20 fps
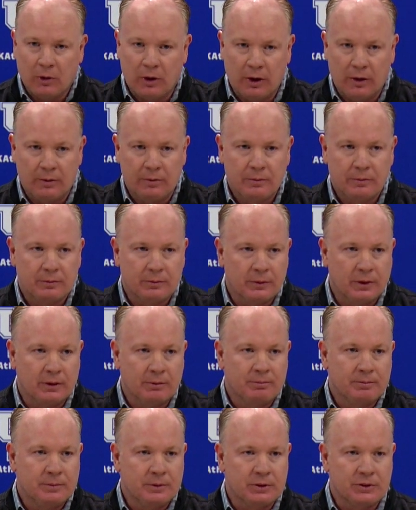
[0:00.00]
game, where
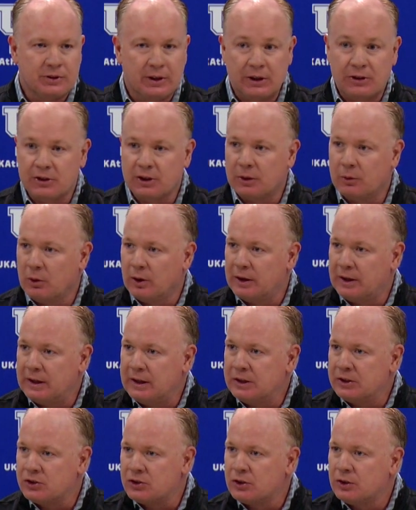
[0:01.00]
they essentially were
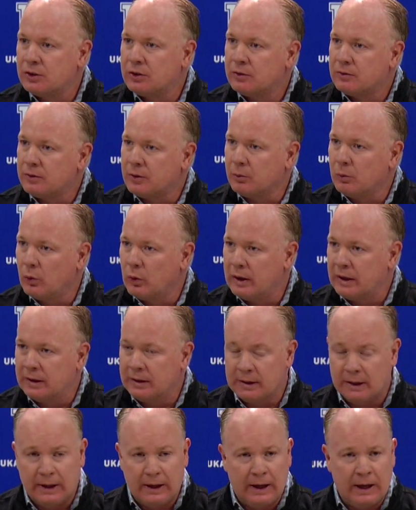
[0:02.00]
an inch from
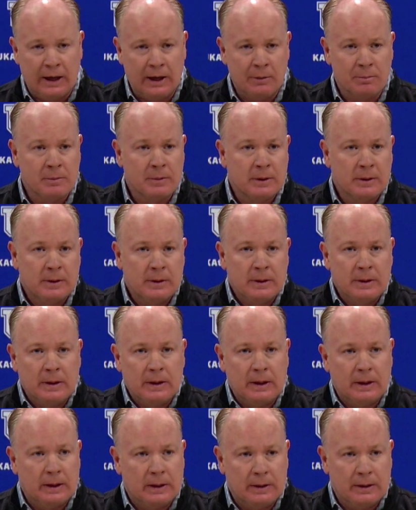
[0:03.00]
winning the game.
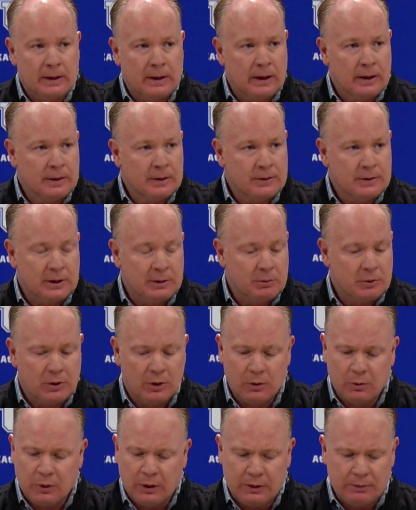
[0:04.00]
And the team
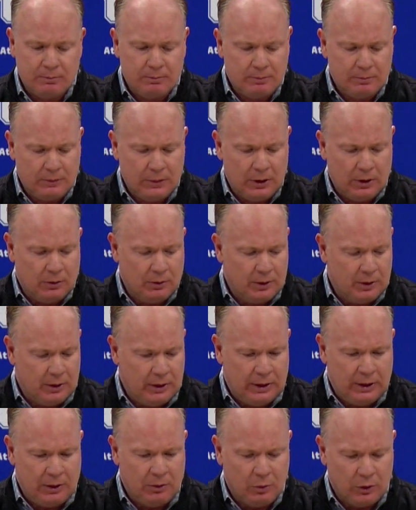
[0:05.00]
could have went, you know,
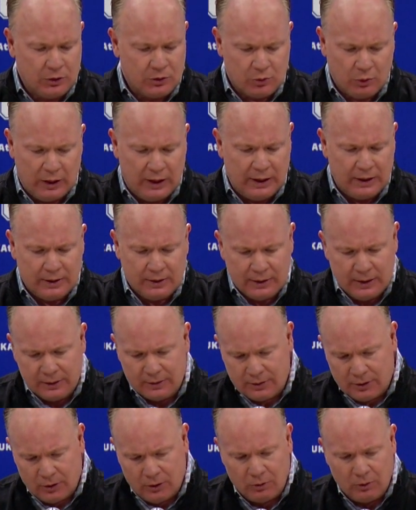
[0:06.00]
any which way. And
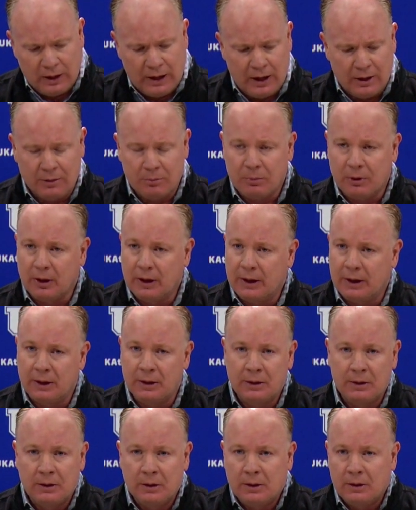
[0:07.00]
they turn around and
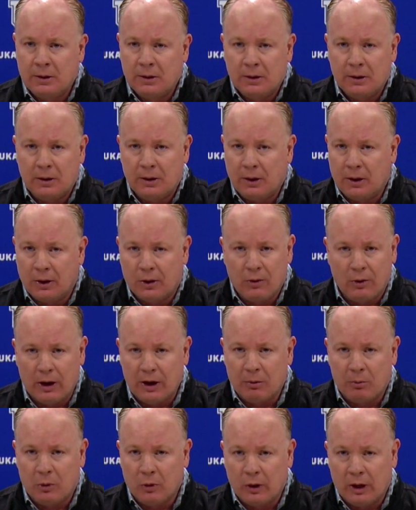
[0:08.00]
play an
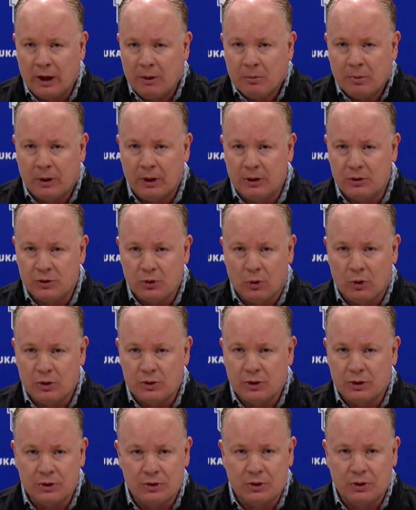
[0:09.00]
incredible game, play
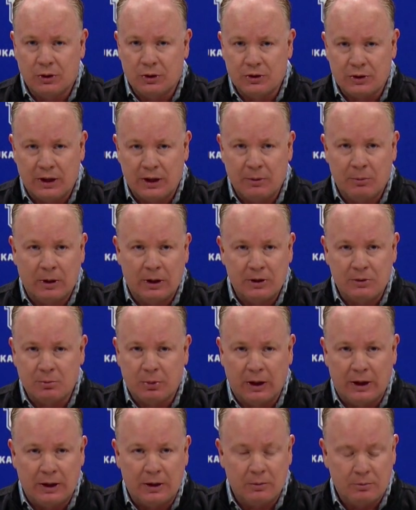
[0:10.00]
Georgia as good as
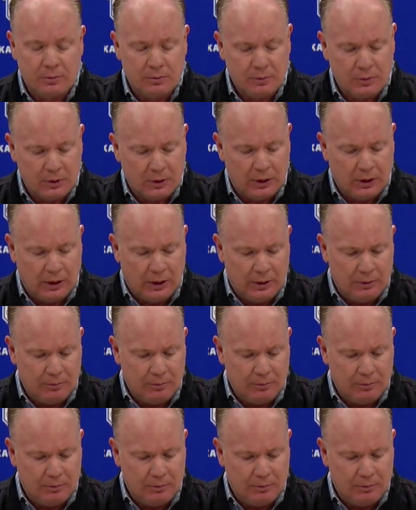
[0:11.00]
anybody's played them,